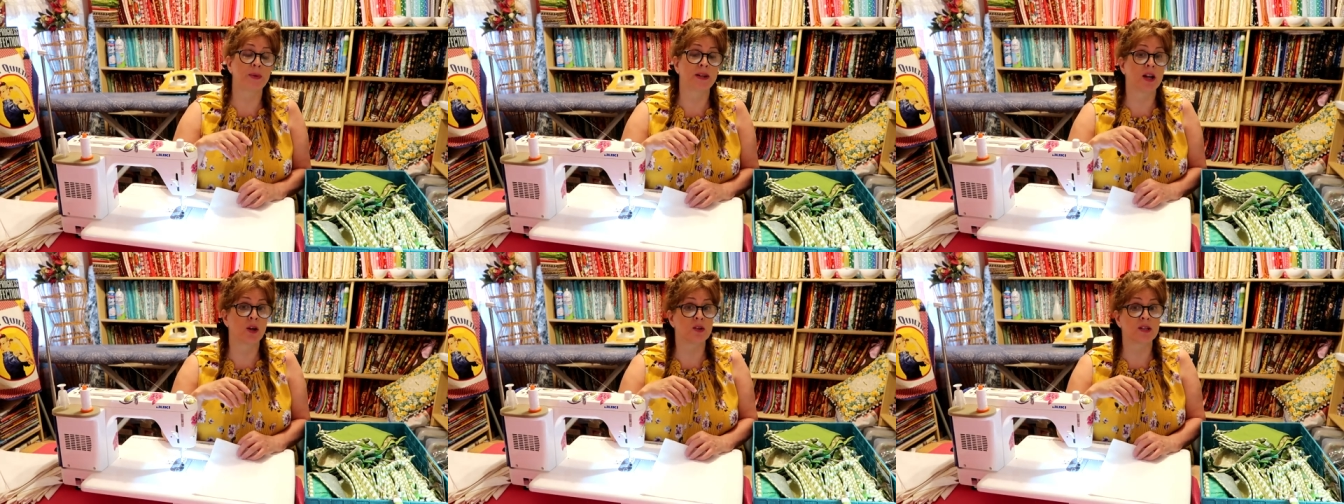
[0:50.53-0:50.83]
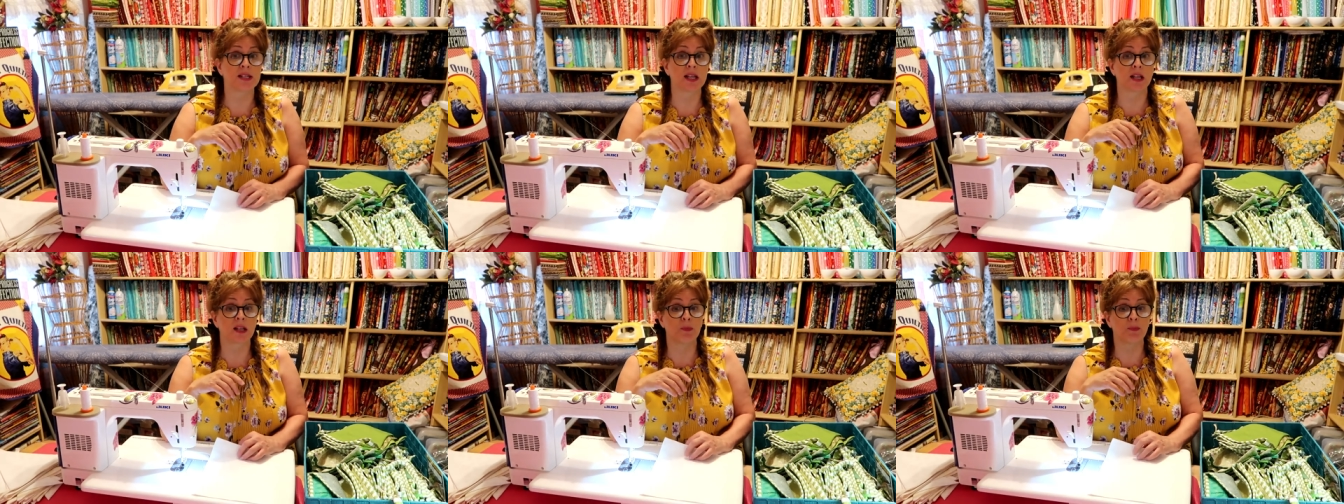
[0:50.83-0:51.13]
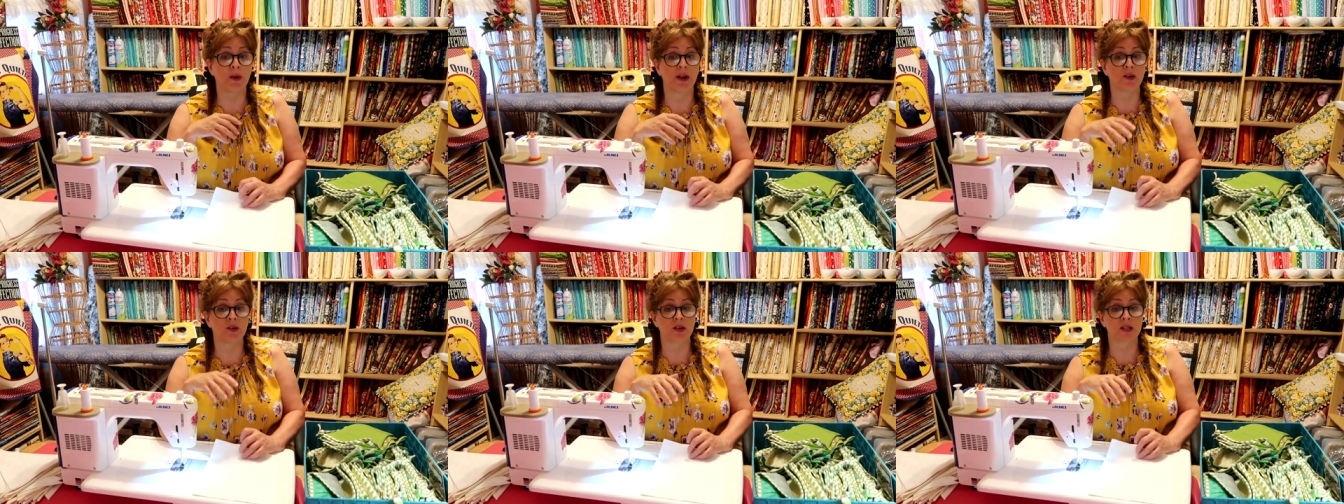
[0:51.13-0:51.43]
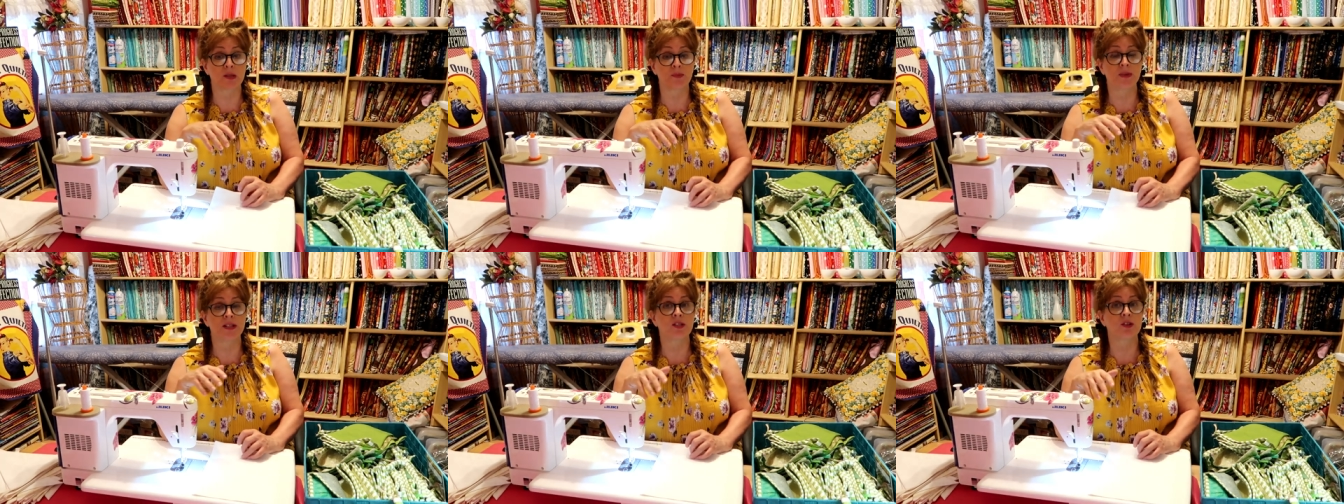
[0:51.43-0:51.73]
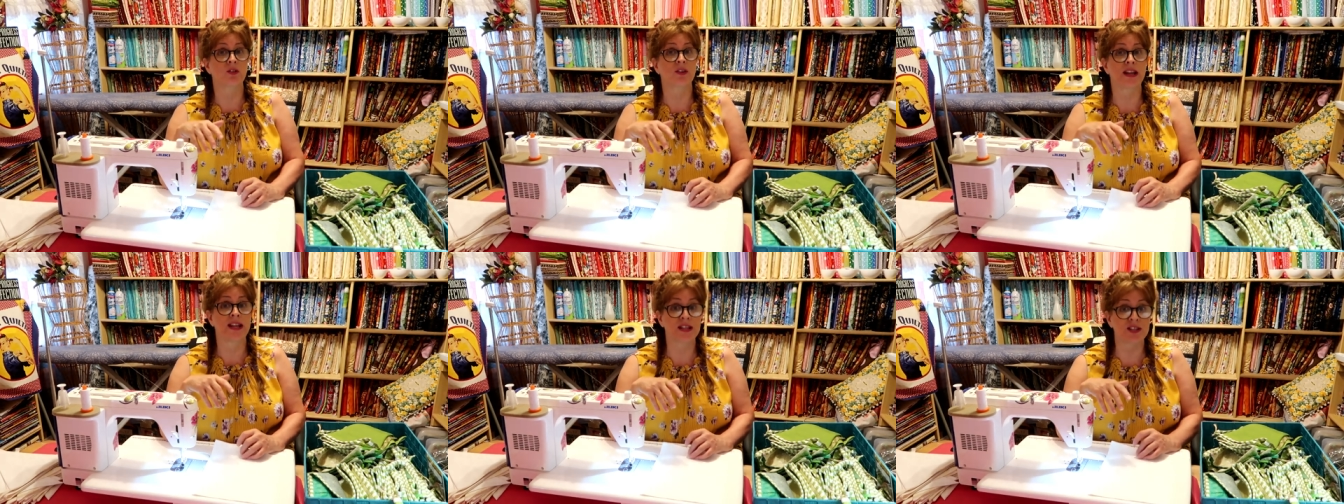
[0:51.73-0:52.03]
We don't celebrate
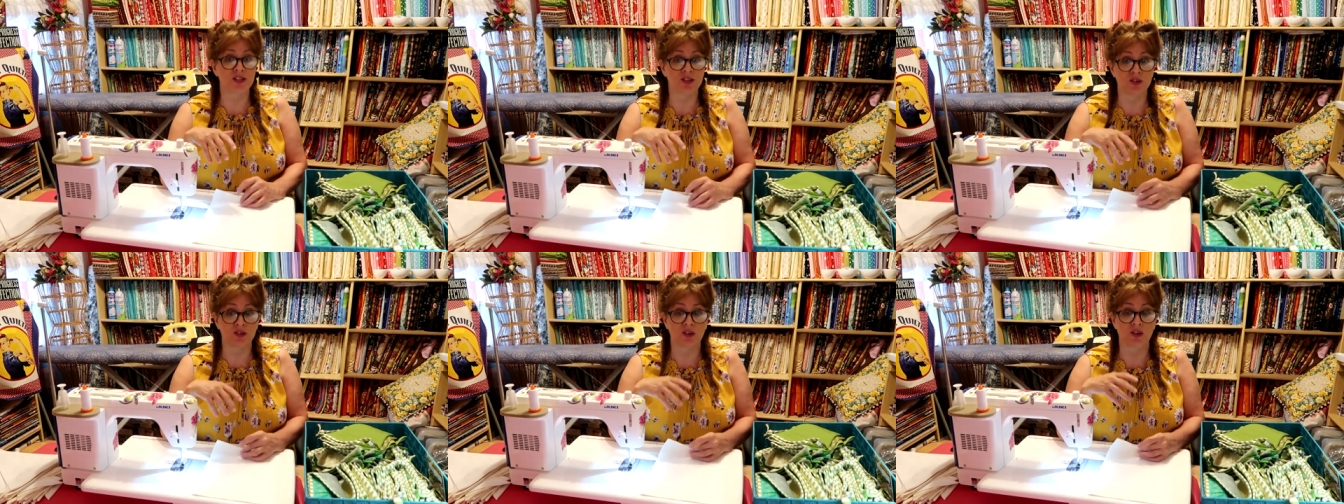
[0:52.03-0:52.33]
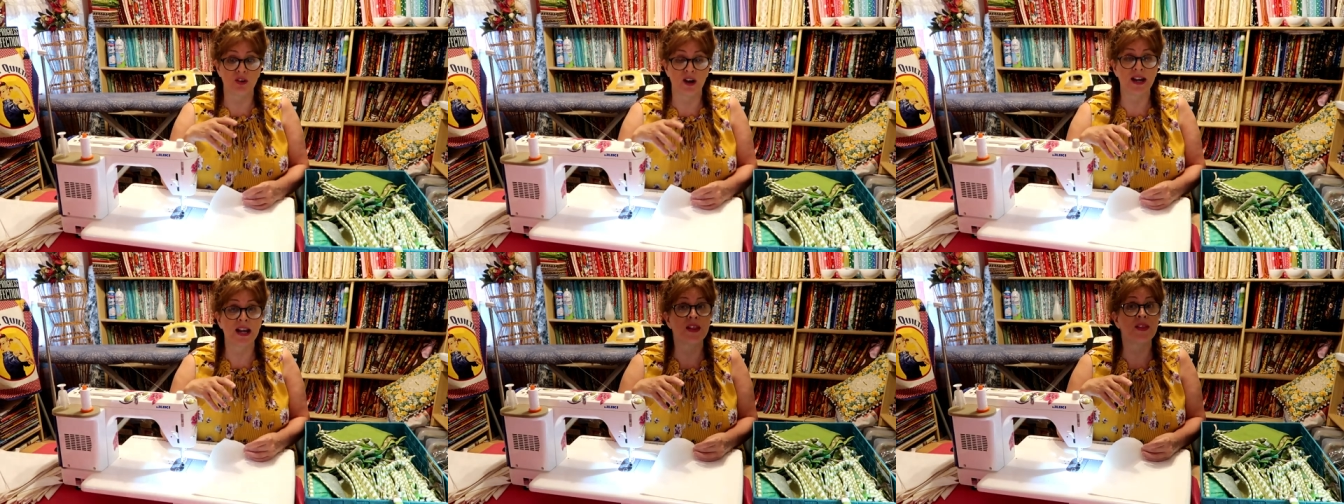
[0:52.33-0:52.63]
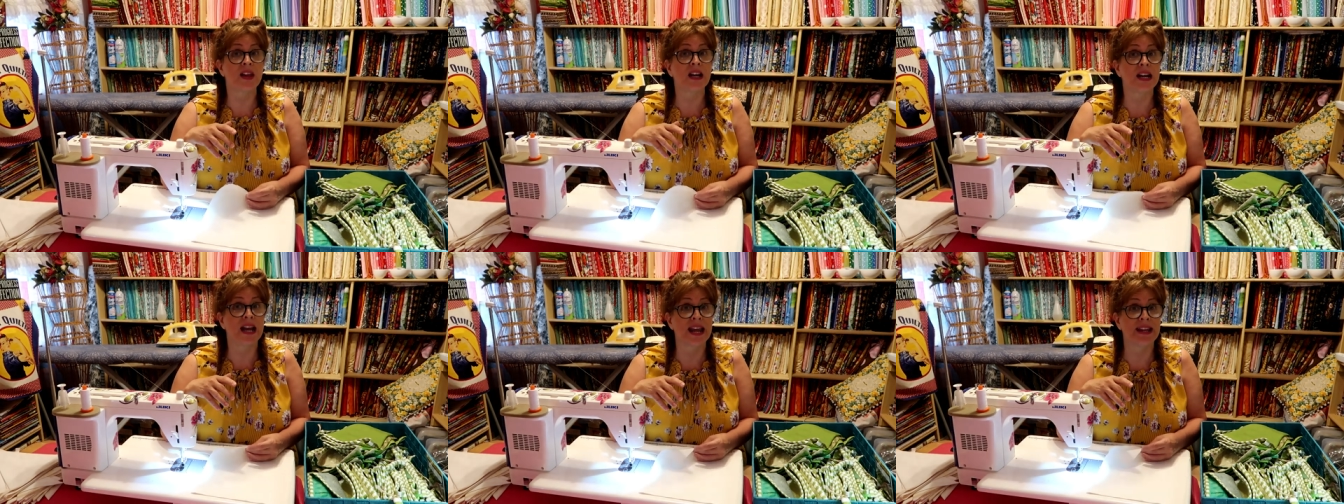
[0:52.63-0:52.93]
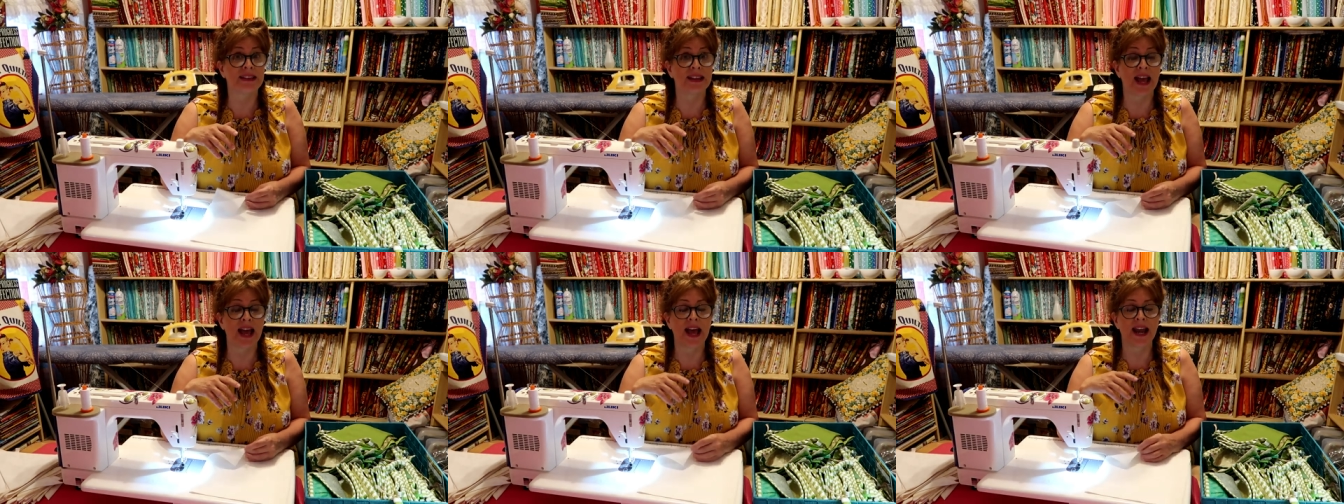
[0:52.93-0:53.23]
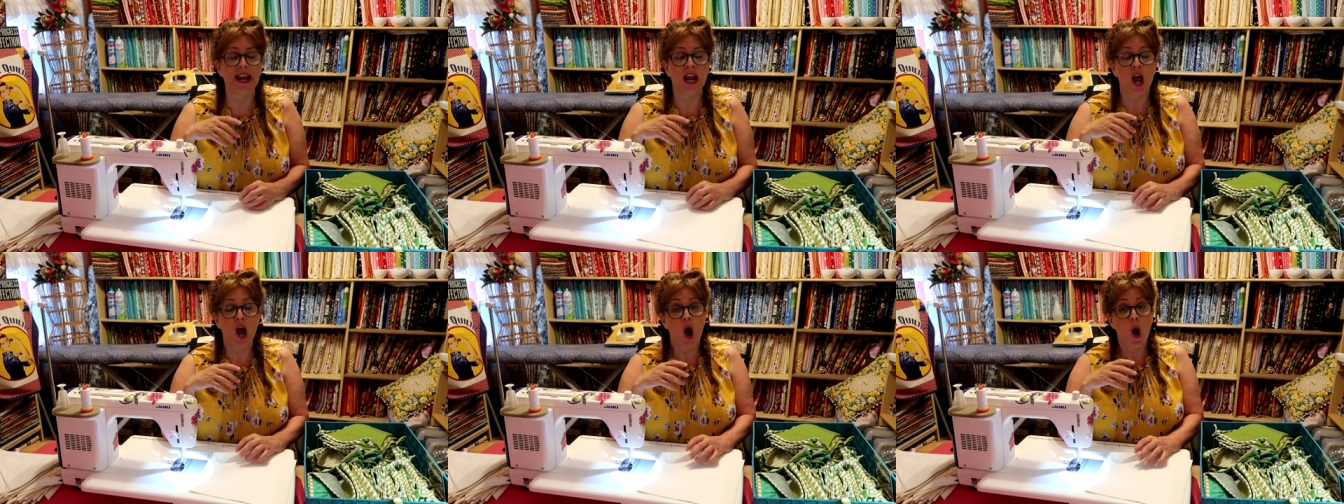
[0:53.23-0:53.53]
Christmas or Easter or anything like that.